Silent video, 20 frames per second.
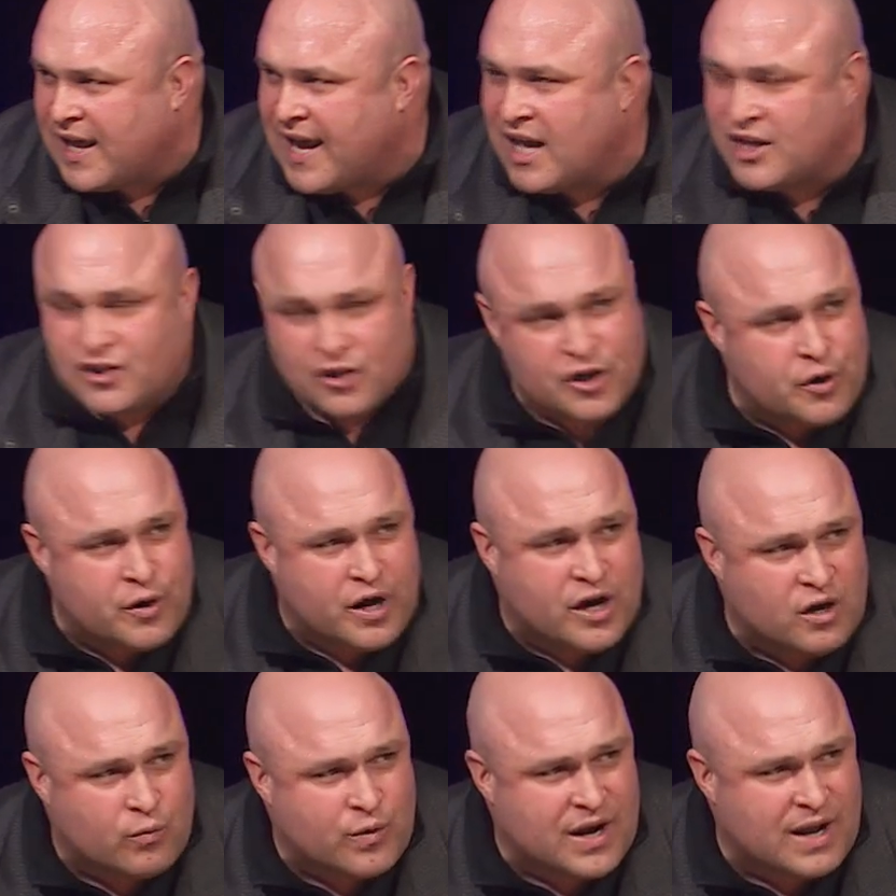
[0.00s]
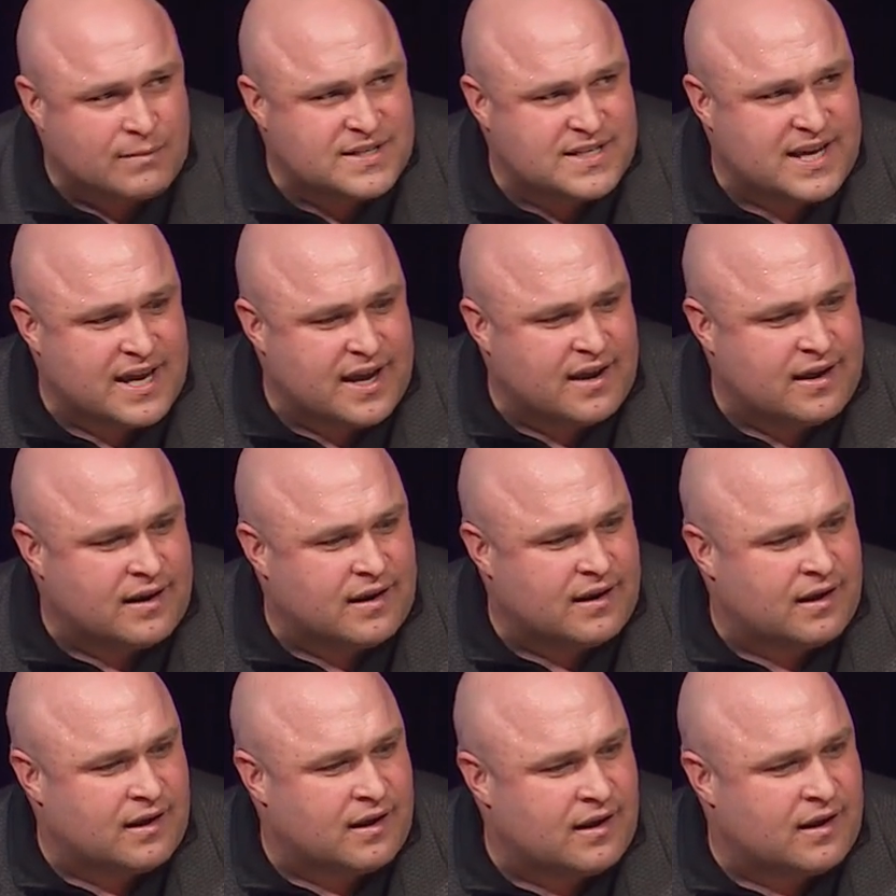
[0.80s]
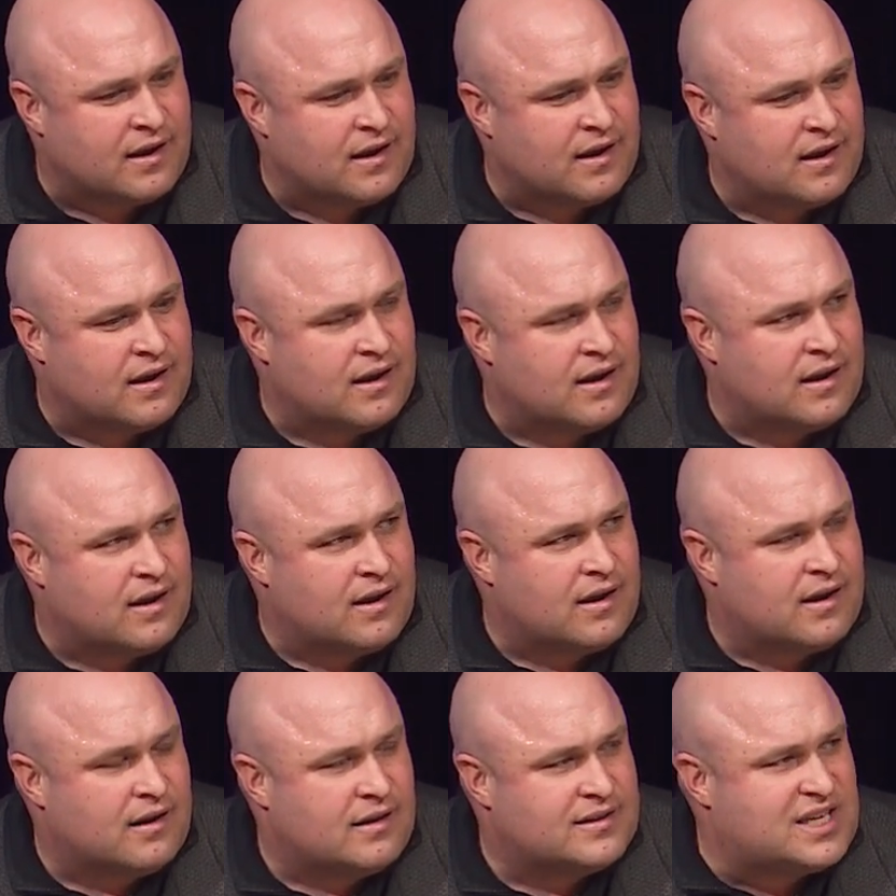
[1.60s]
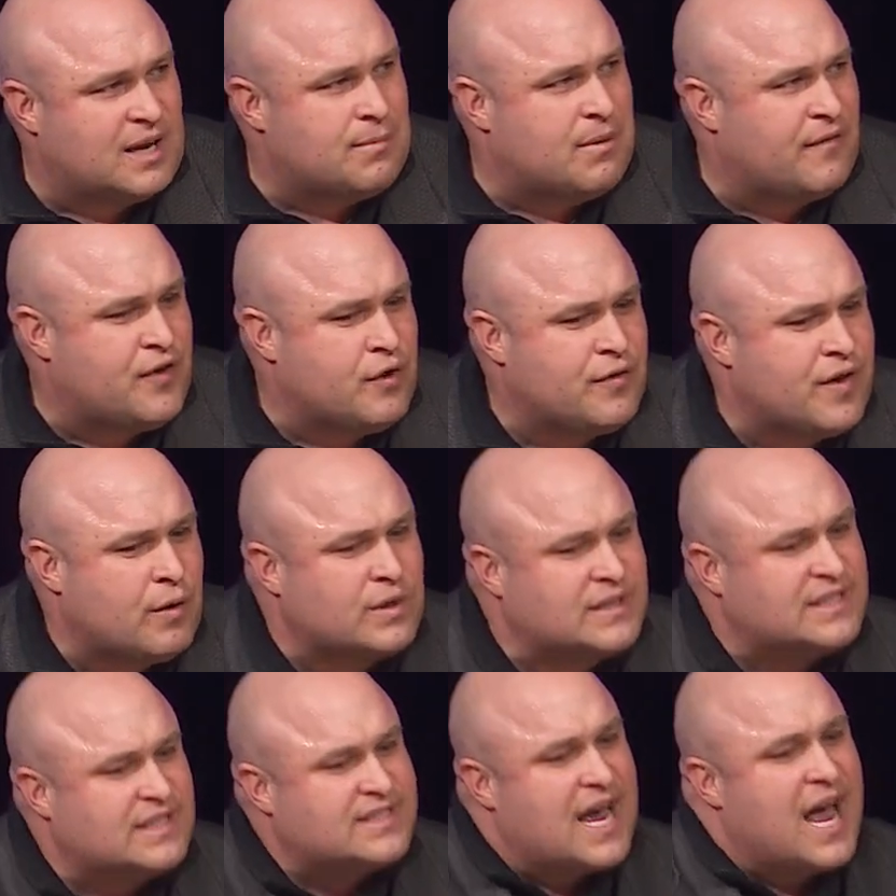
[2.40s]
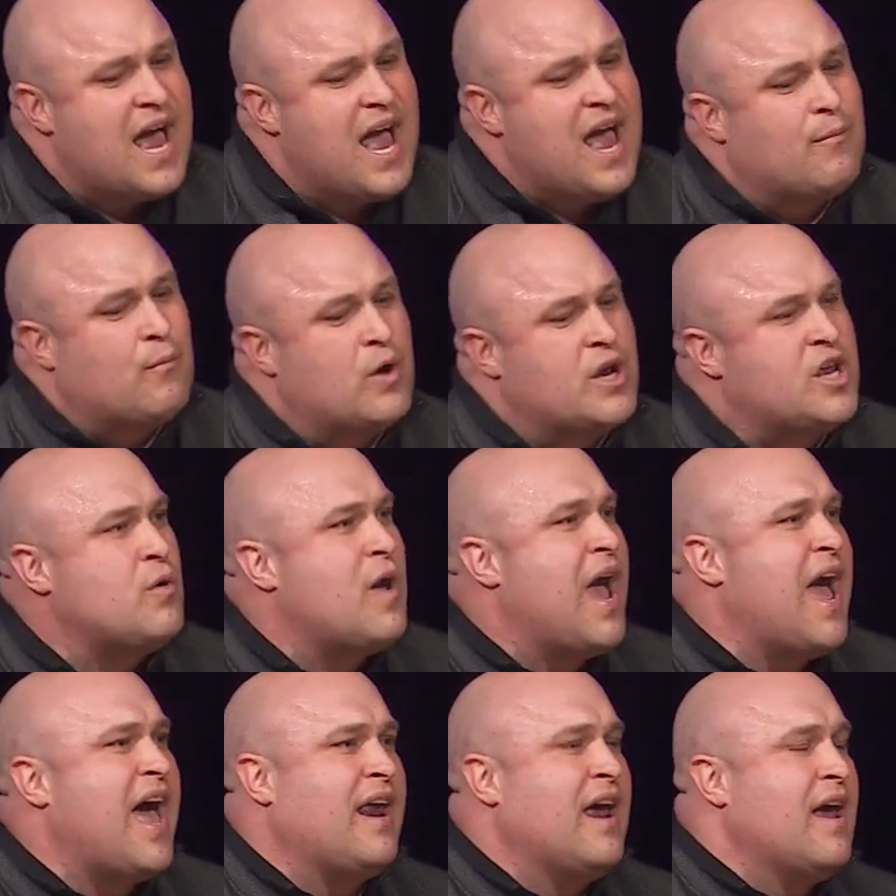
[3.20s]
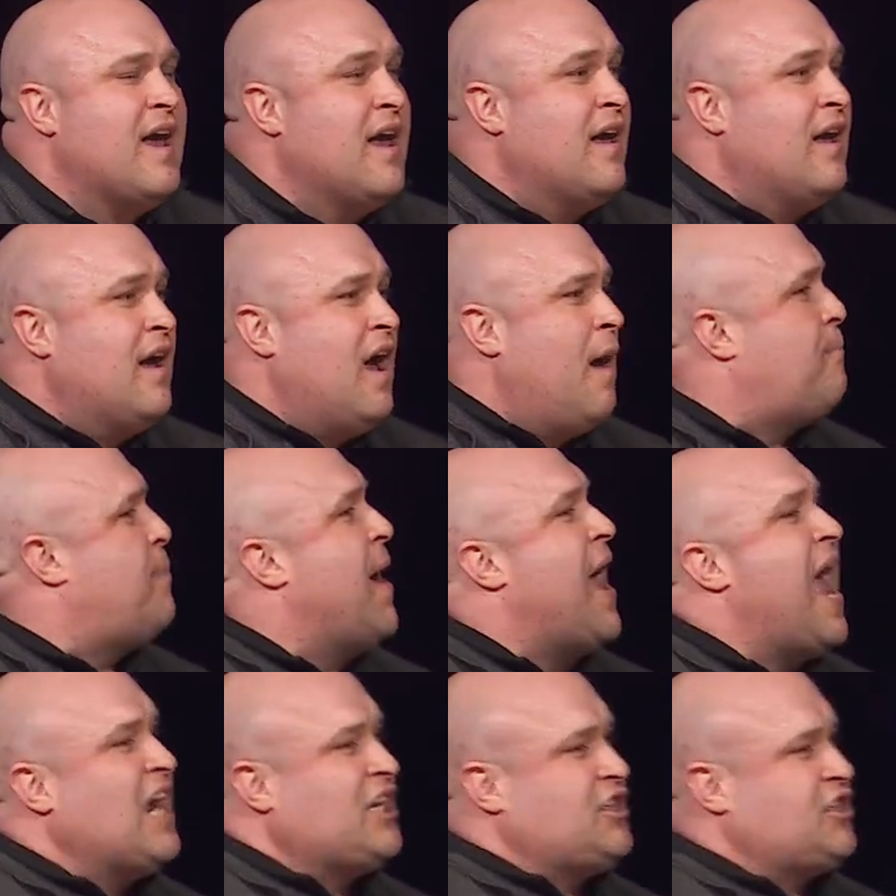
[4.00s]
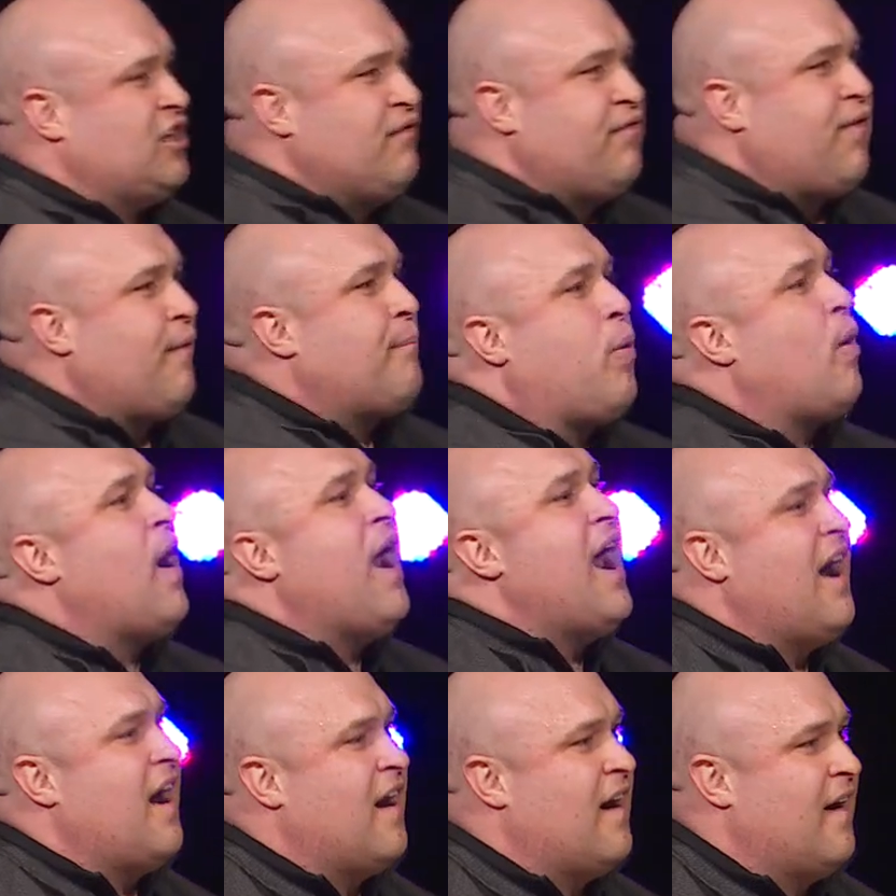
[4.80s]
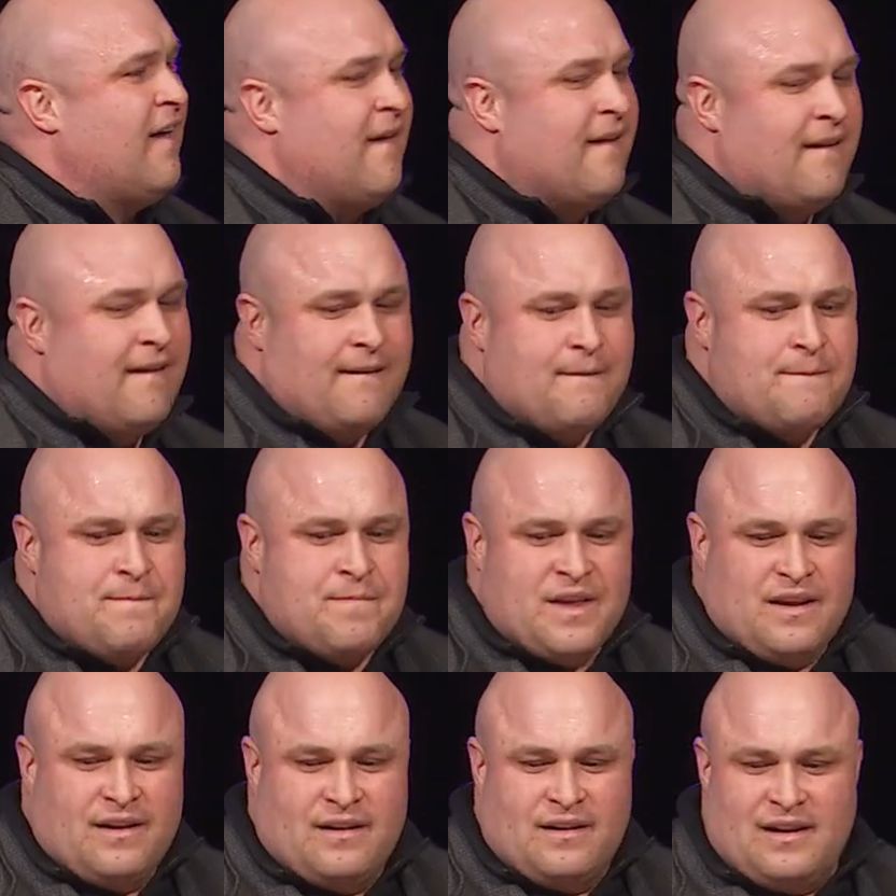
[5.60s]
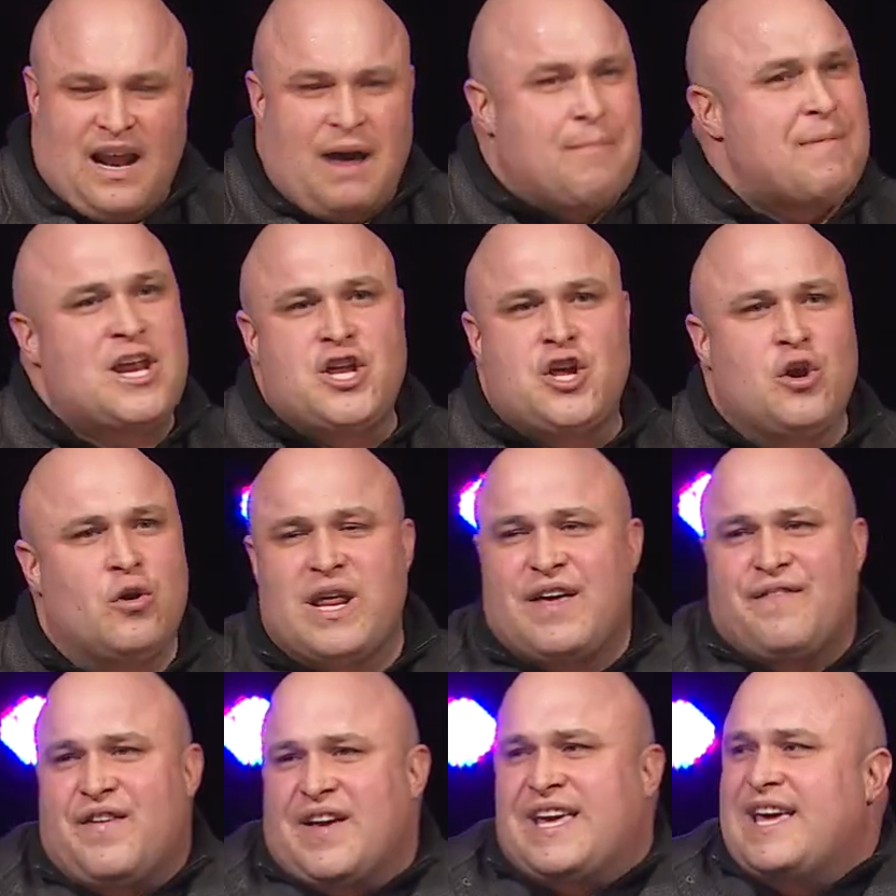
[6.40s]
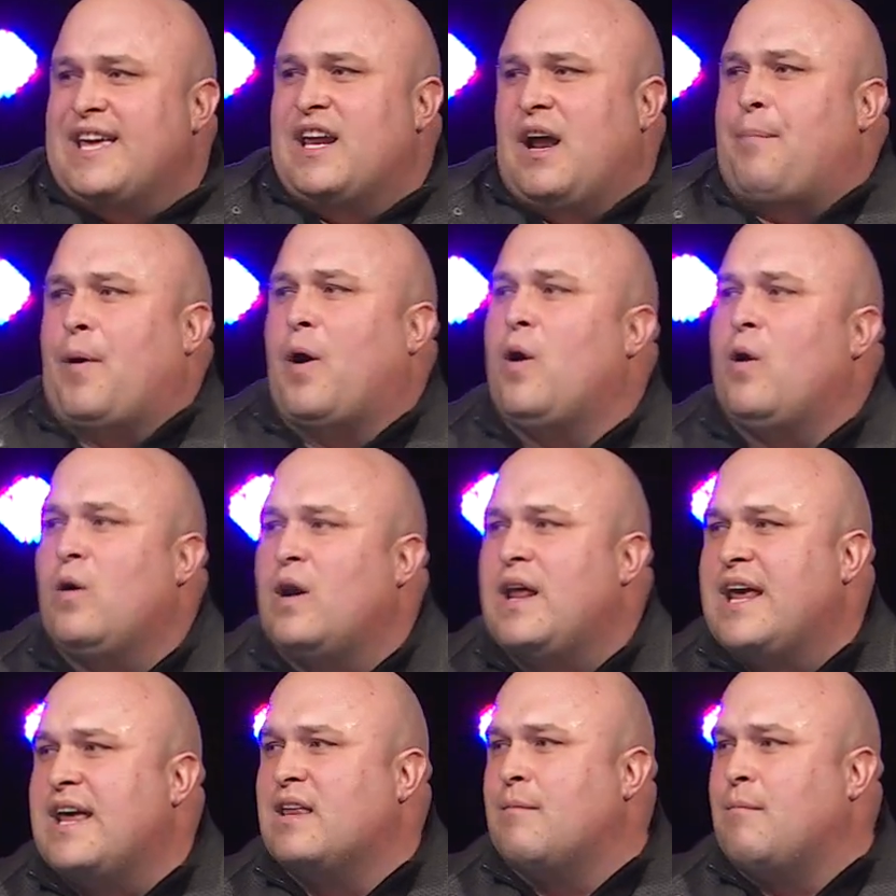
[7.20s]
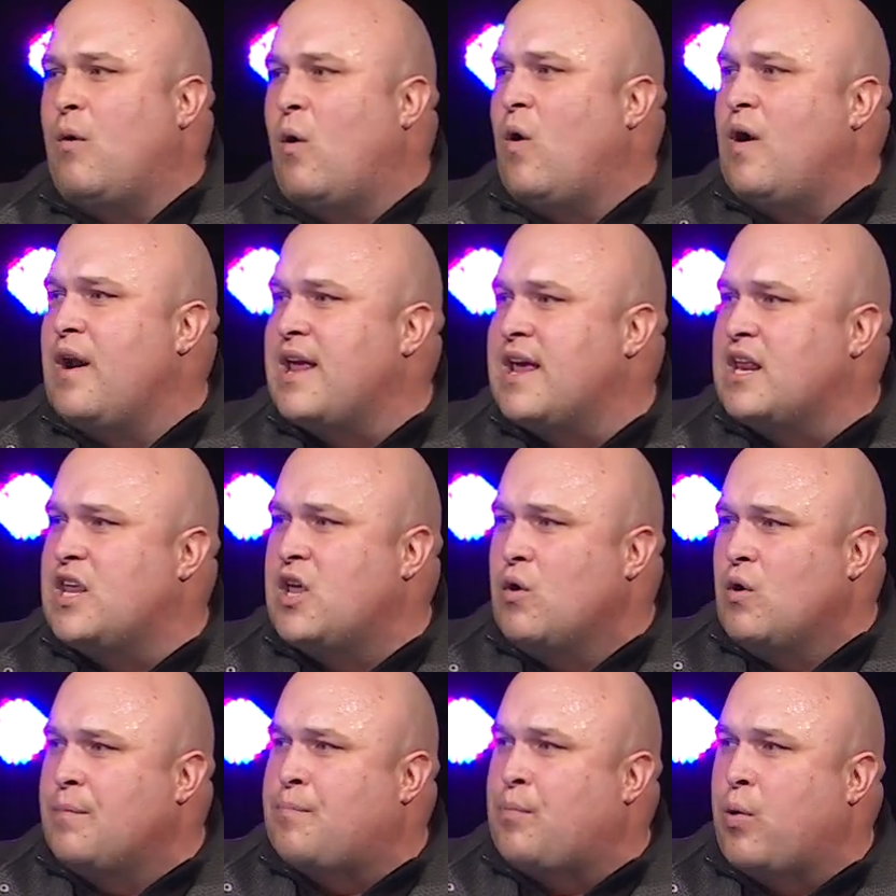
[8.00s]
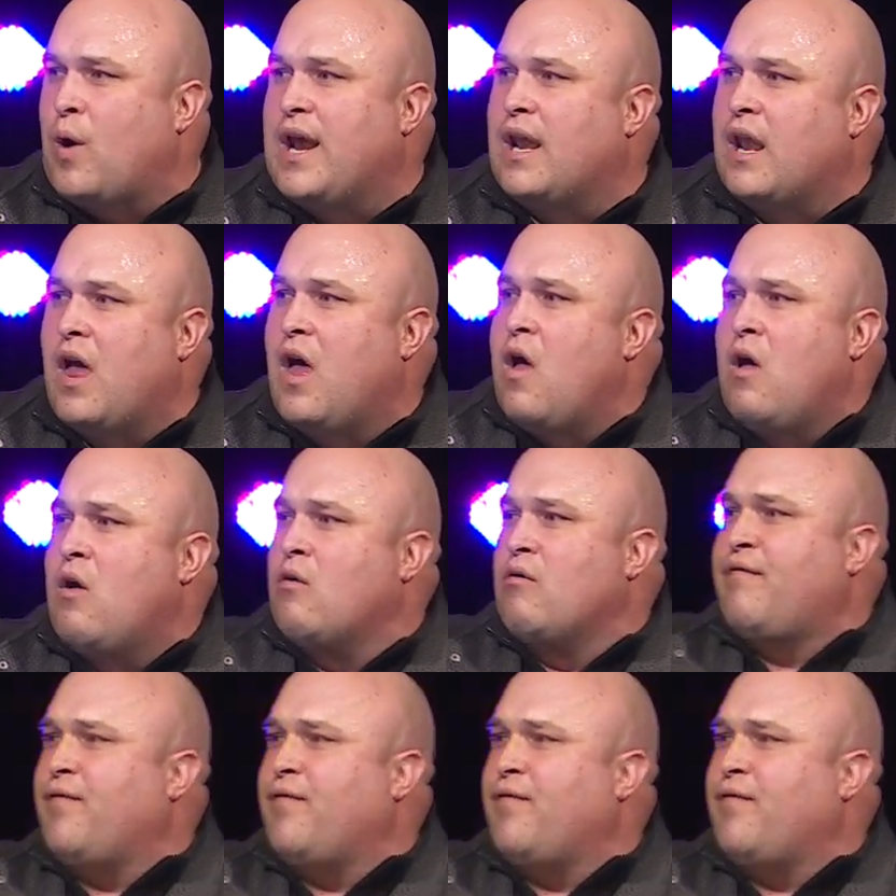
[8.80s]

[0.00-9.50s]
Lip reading: edge. Are you hearing what I'm saying? Some of you, there was a time when you had a passion for prayer. I mean, you'd even get up early in the morning and you would pray long